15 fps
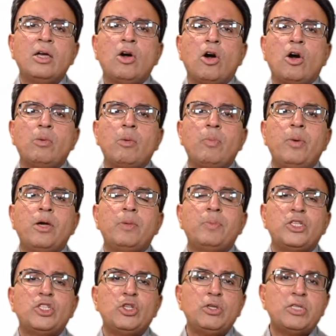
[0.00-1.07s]
on a
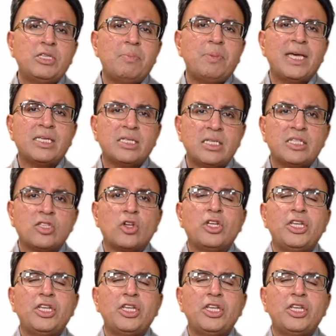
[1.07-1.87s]
perpetuity basis on a